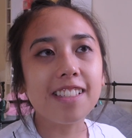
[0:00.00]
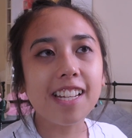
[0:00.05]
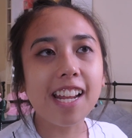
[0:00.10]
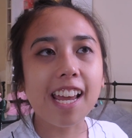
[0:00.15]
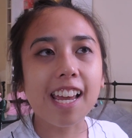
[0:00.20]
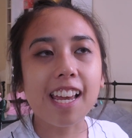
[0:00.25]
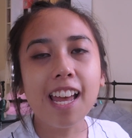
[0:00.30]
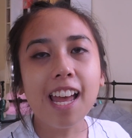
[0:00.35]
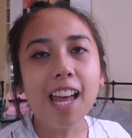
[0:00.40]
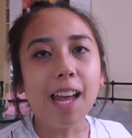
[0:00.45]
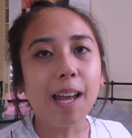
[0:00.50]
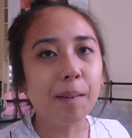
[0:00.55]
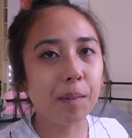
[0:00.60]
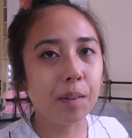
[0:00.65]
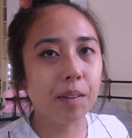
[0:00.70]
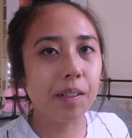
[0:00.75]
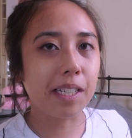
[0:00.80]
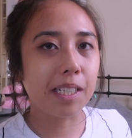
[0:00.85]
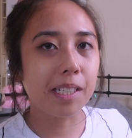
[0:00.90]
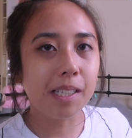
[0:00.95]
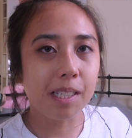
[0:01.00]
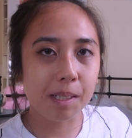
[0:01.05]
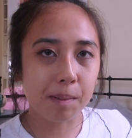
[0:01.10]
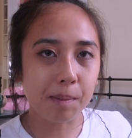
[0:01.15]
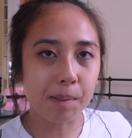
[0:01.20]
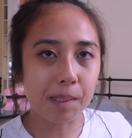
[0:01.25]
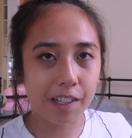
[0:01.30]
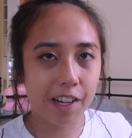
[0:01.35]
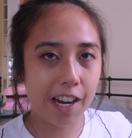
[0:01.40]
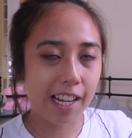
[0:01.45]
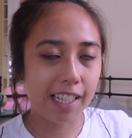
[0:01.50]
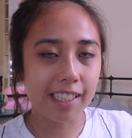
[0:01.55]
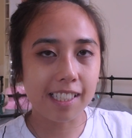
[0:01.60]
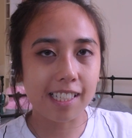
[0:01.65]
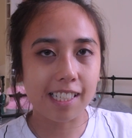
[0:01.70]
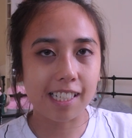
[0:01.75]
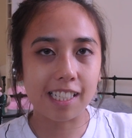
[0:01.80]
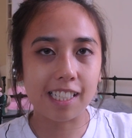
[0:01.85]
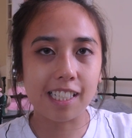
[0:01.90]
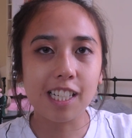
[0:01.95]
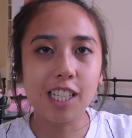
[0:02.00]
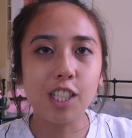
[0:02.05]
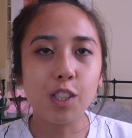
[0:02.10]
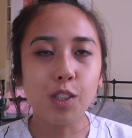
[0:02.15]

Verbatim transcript: today I'm going to be reacting